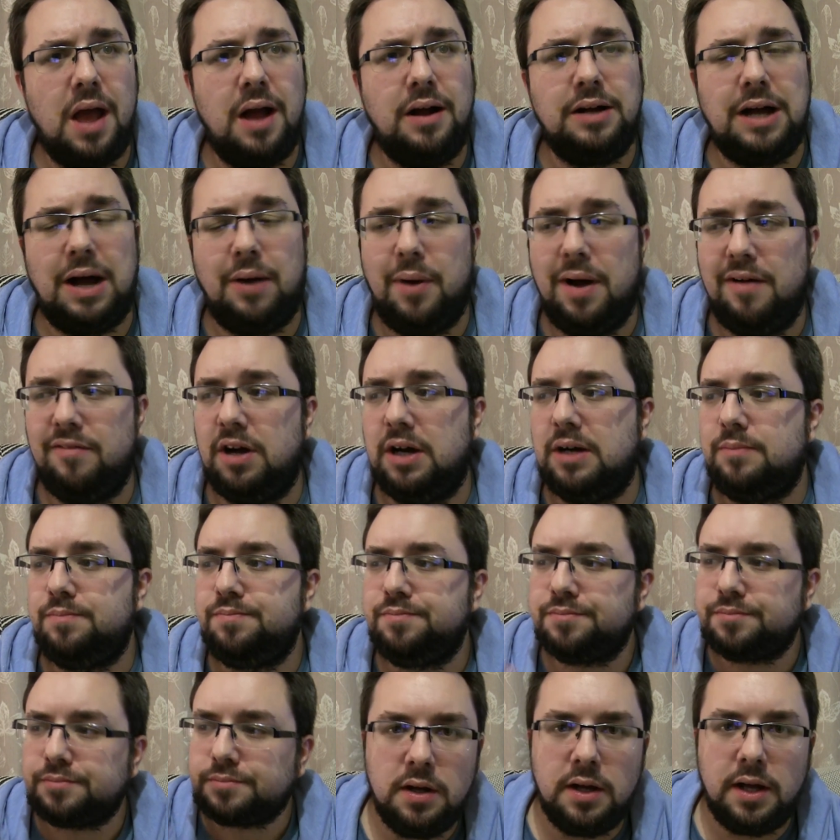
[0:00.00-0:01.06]
However,
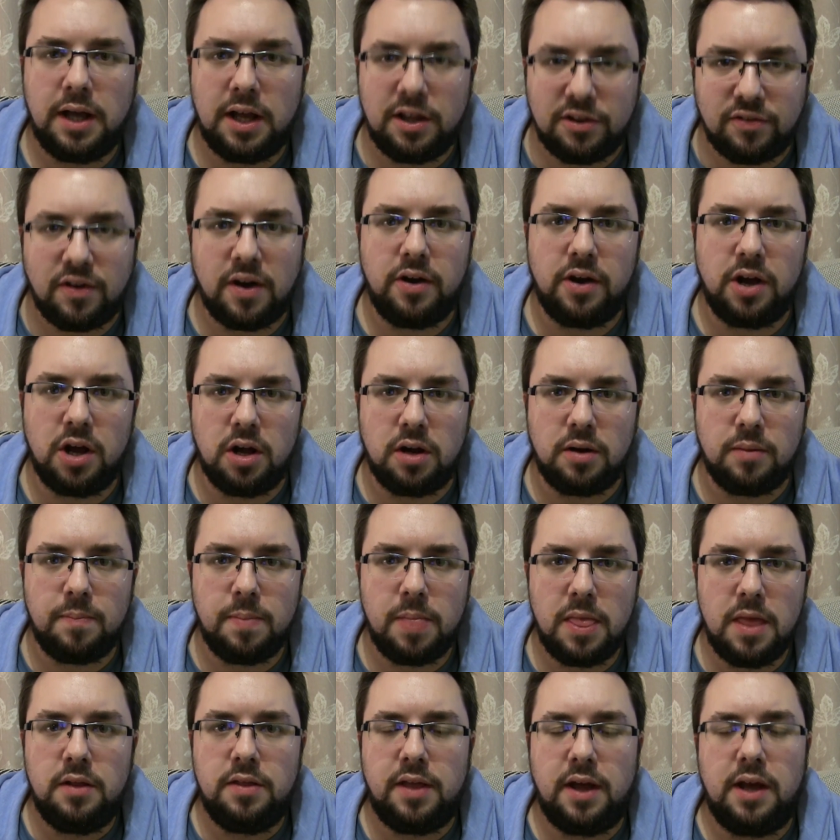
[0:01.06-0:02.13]
it's very good.
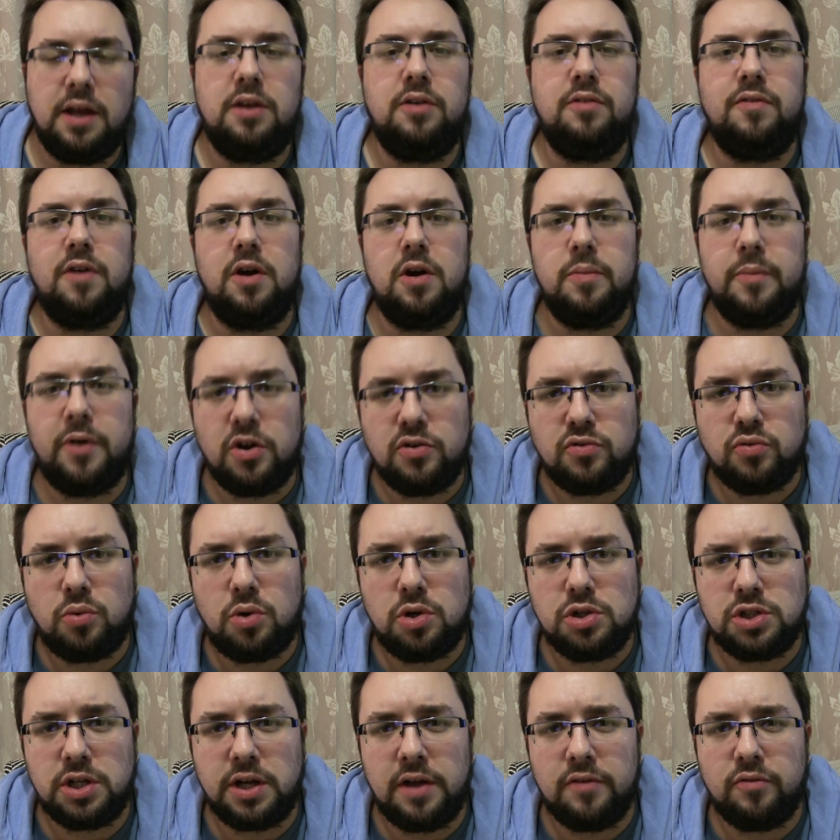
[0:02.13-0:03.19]
Thank you very much for
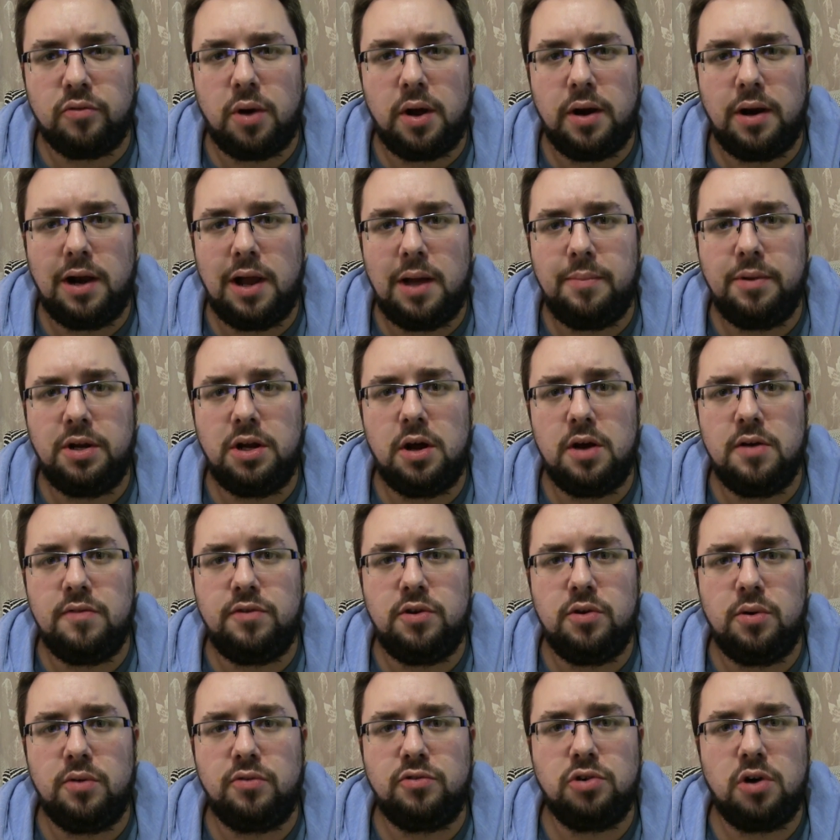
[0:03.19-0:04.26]
watching everyone. Let me know if
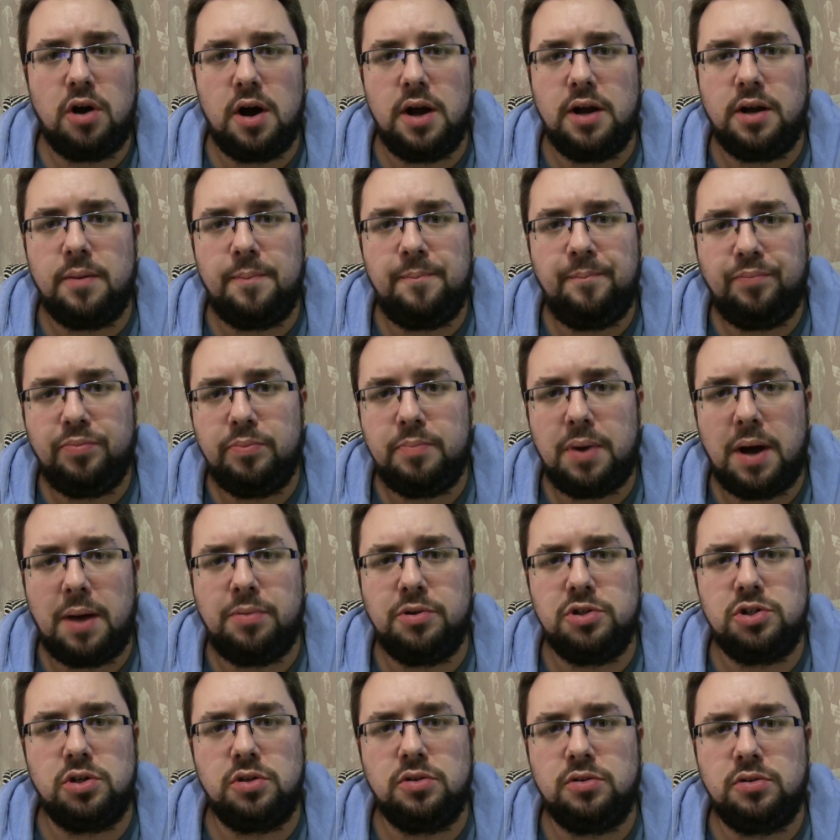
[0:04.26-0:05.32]
you have tried
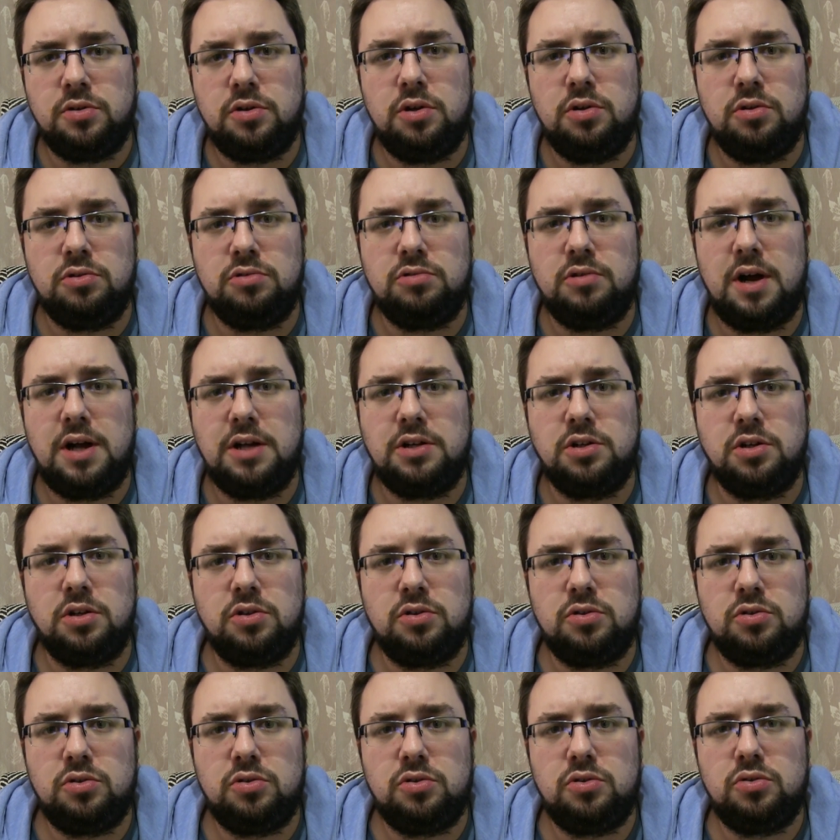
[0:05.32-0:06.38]
Papa John's new
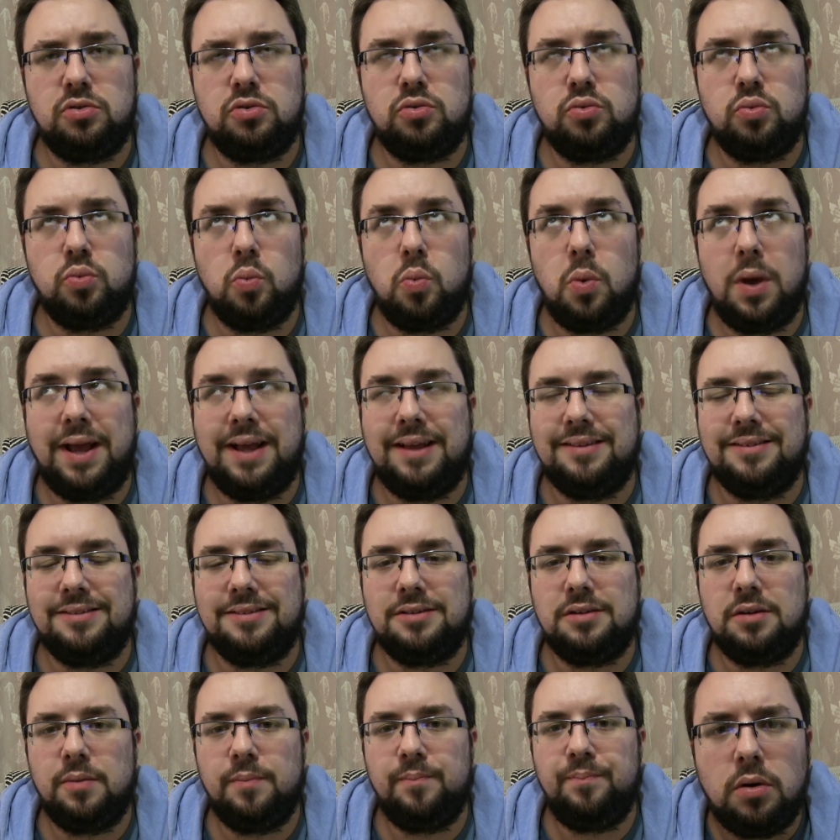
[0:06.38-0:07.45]
sriracha
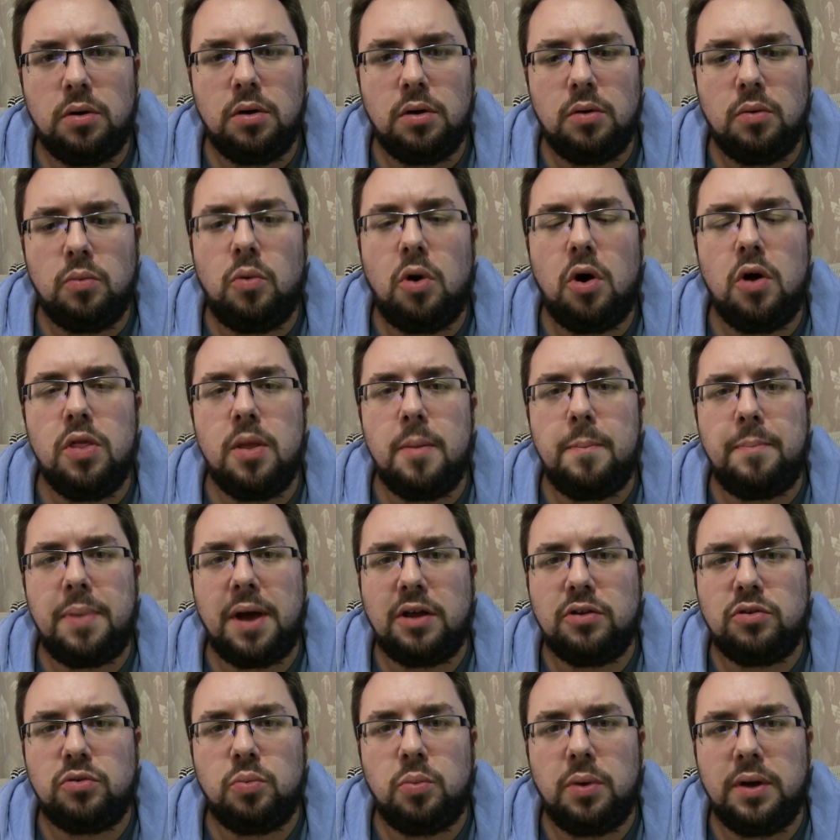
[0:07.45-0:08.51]
wings what are the
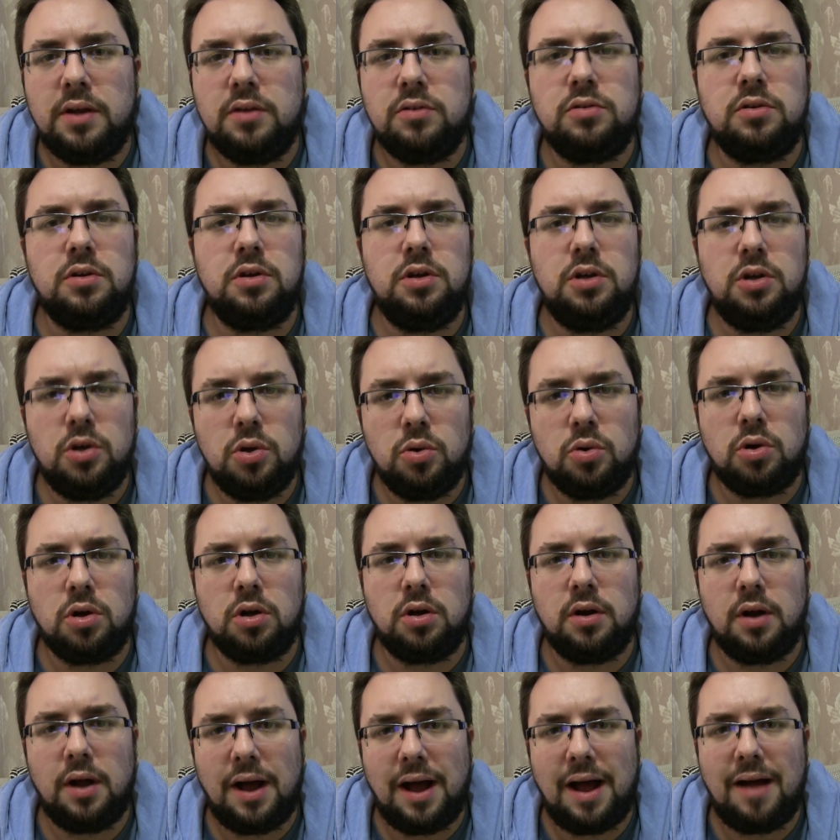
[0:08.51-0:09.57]
best wings that you
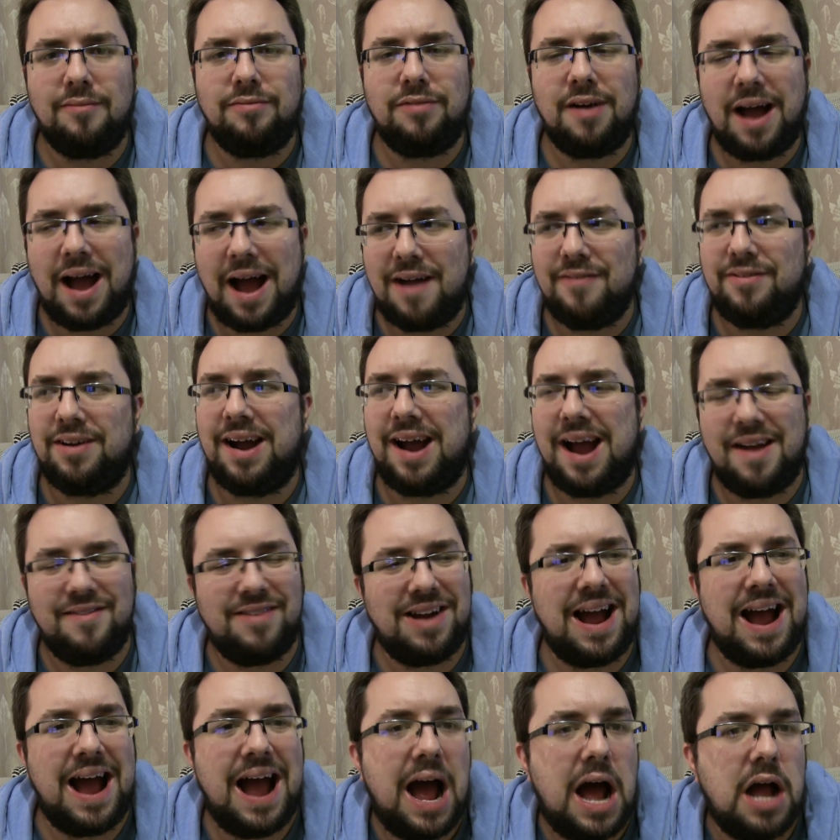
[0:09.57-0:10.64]
can have have I ever
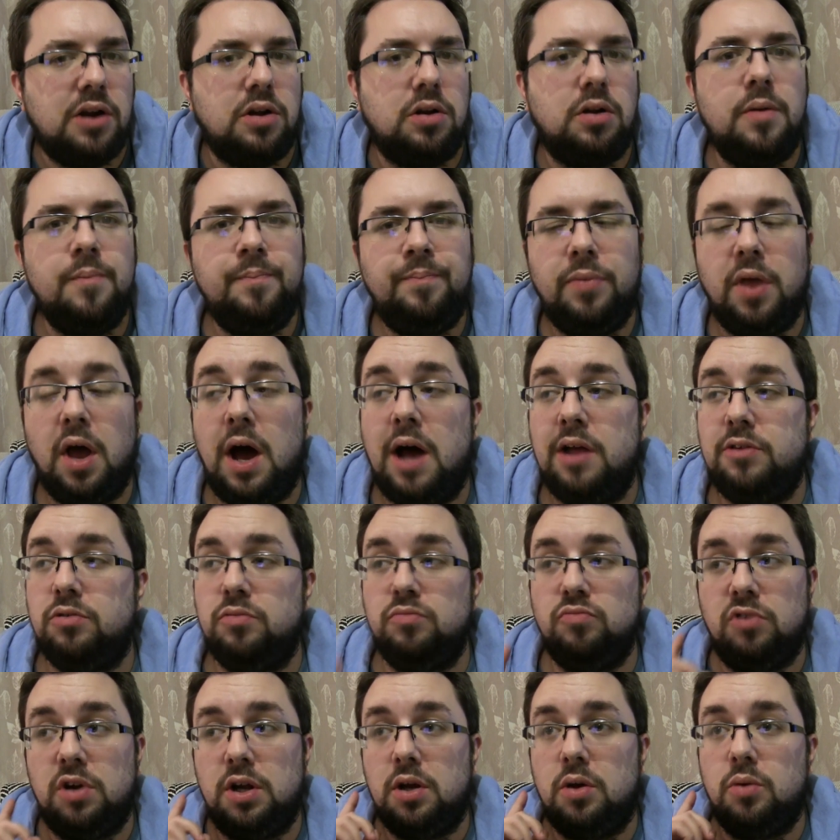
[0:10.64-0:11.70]
had? I had
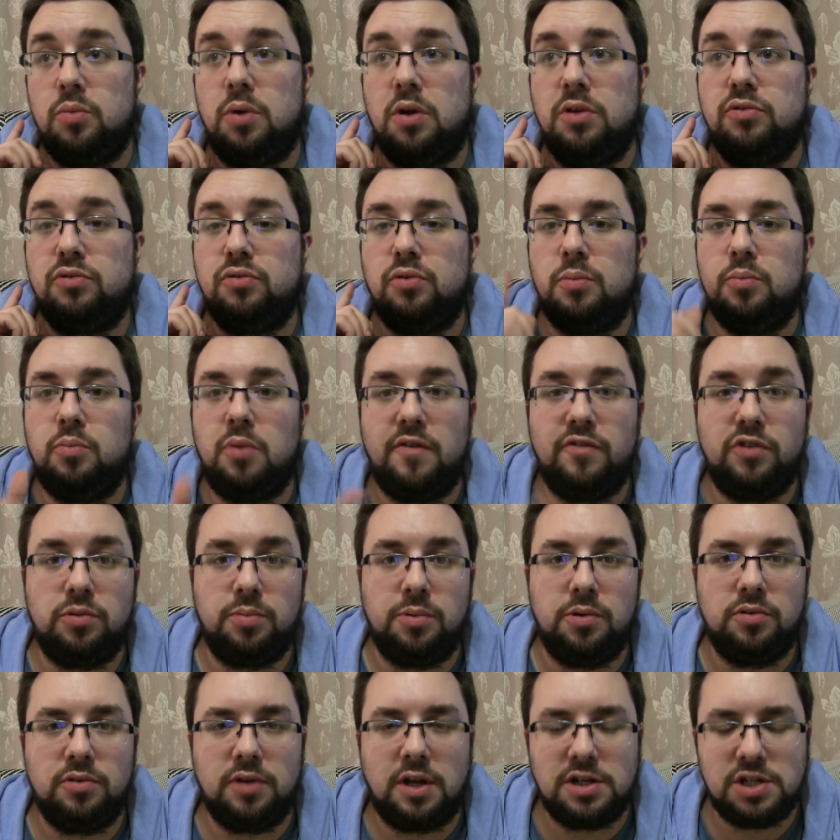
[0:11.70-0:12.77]
some really good ones from
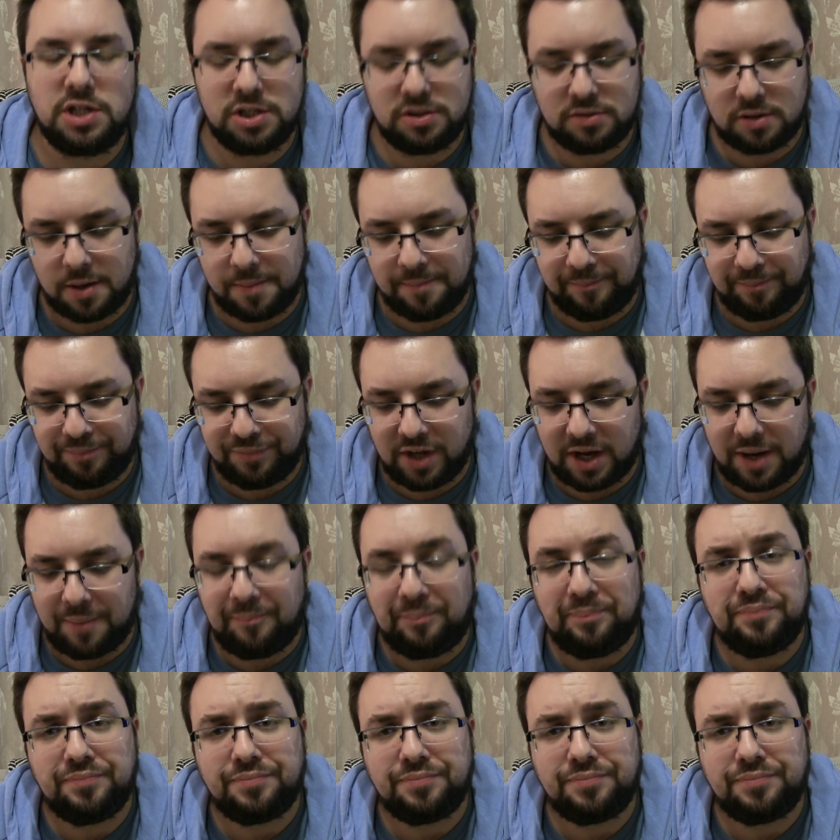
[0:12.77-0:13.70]
Wetherspoons actually, so yeah.